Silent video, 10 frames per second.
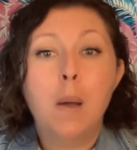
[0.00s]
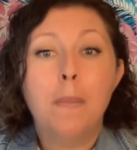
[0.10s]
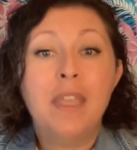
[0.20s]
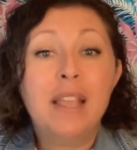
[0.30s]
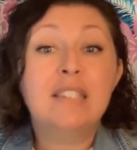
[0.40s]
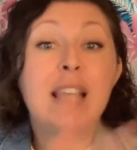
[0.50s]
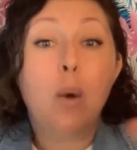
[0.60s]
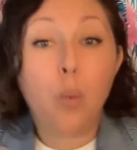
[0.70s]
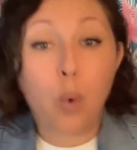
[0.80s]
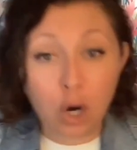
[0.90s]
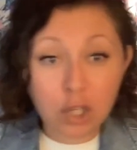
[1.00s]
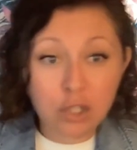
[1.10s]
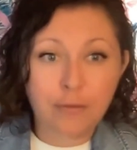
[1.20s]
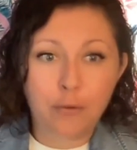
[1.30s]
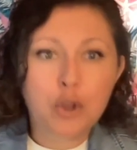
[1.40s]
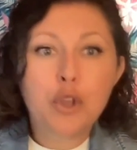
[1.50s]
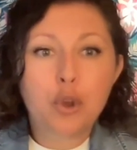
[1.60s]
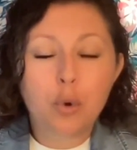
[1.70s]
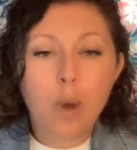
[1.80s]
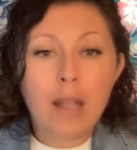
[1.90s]
things that worked for
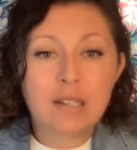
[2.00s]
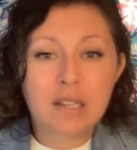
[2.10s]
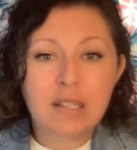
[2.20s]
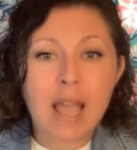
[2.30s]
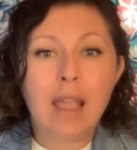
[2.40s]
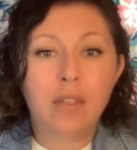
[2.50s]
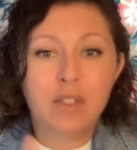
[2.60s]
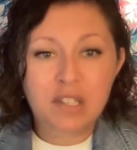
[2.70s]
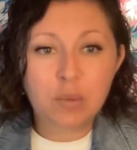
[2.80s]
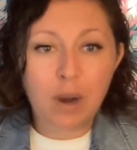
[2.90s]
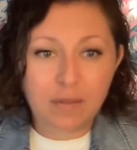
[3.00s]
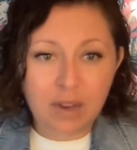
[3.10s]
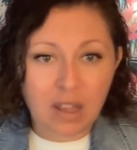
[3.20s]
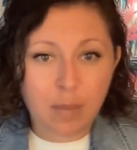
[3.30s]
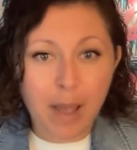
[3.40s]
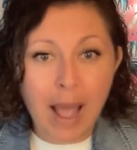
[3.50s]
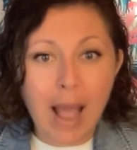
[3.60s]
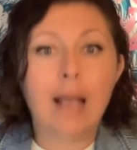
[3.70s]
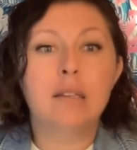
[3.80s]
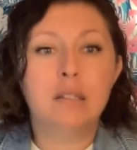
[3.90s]
you to say, this is what I've done in the
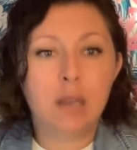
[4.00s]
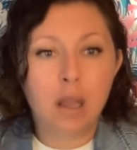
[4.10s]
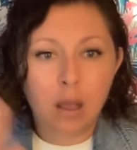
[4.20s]
past.